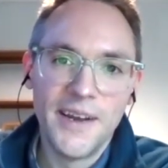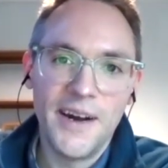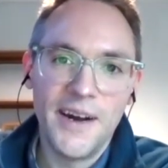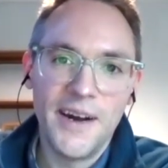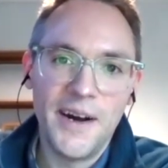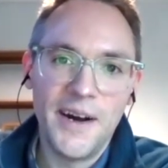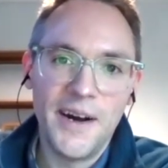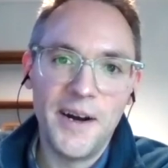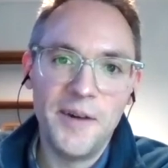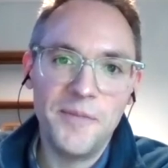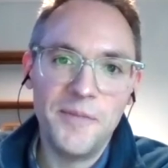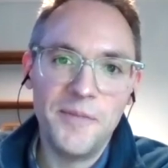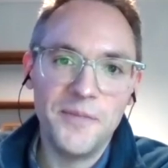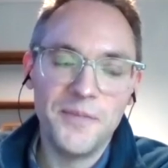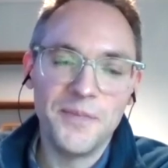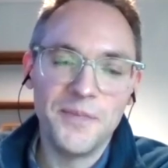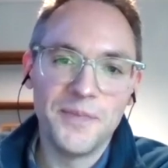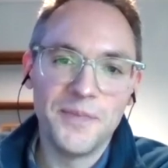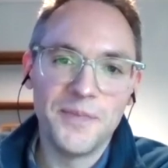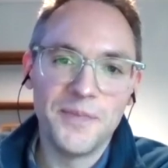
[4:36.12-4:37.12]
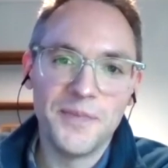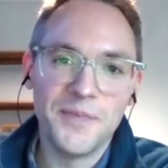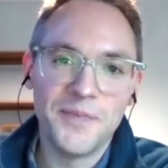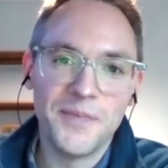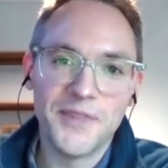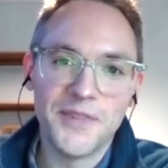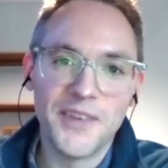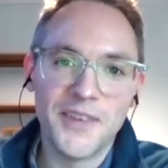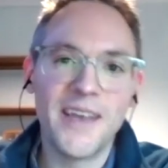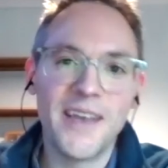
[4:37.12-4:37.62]
Um,
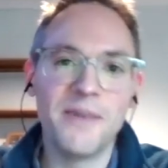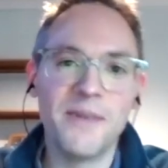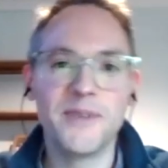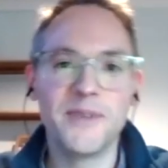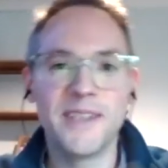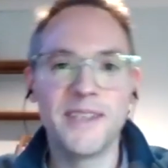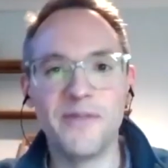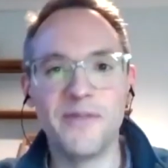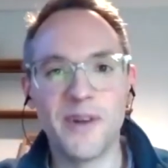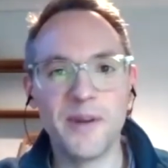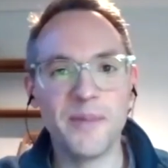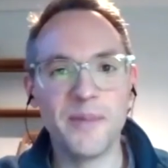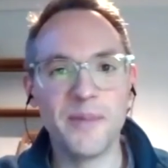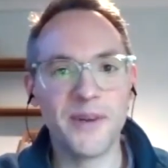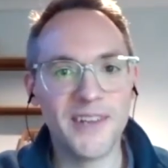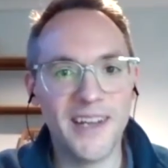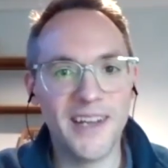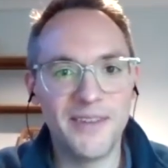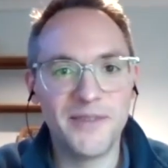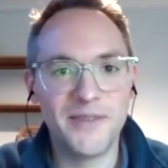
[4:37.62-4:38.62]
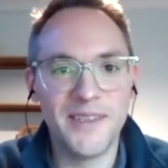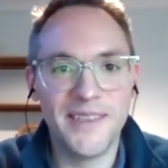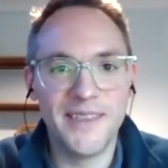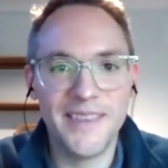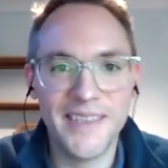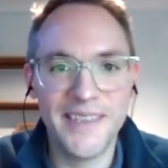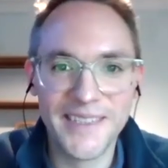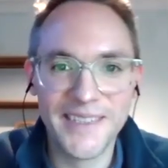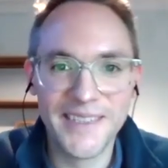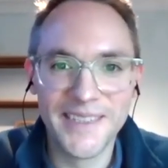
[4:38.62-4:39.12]
so yeah, I was then very much left in
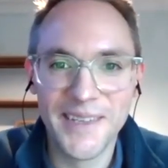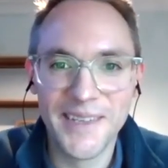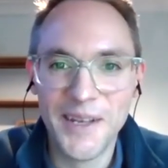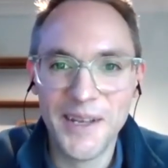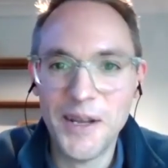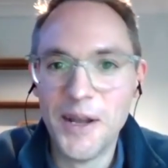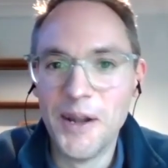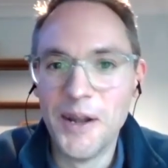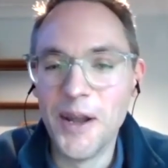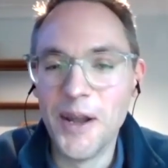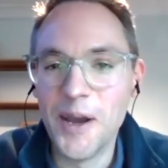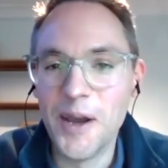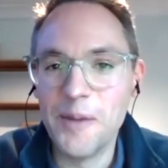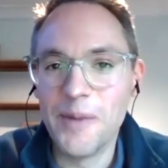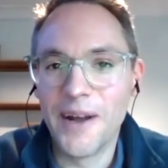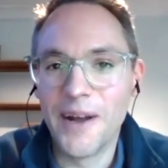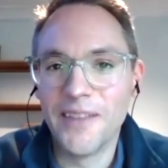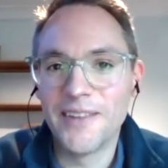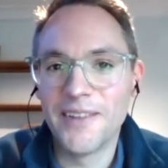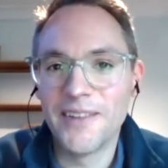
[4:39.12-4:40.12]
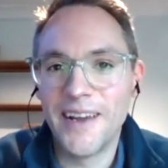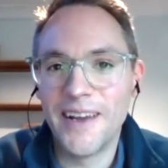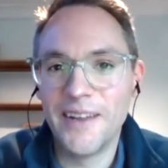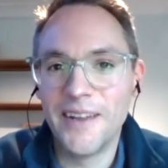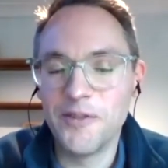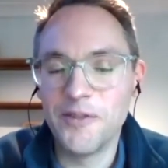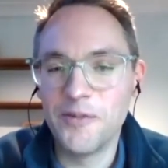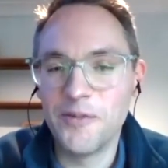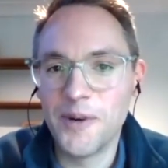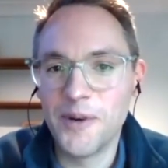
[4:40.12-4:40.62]
this no man's
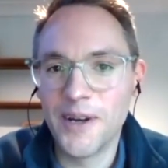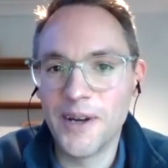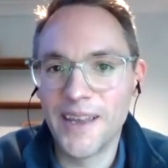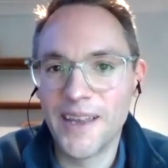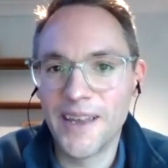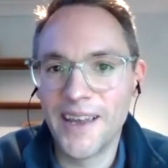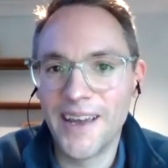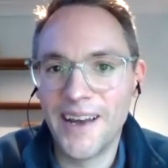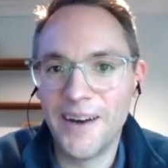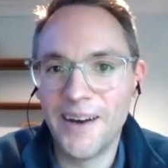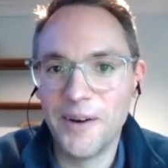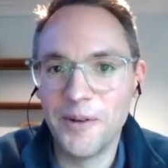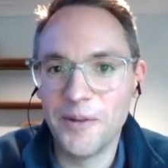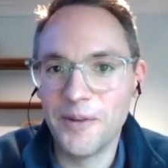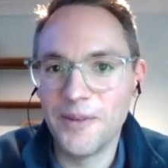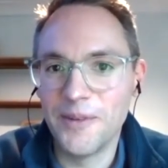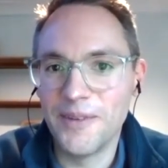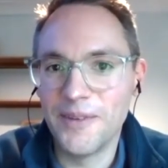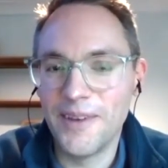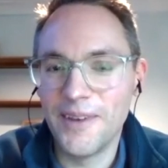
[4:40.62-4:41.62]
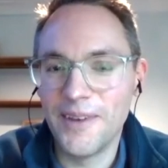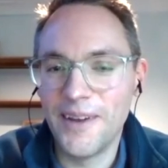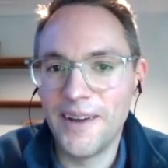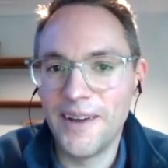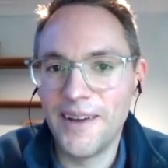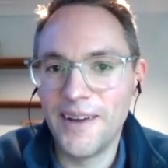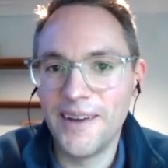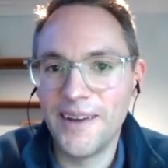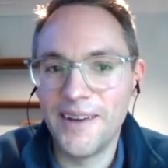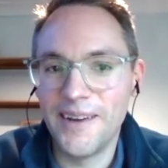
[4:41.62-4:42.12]
land of working out
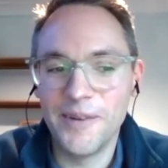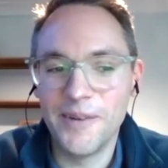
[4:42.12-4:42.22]
uh,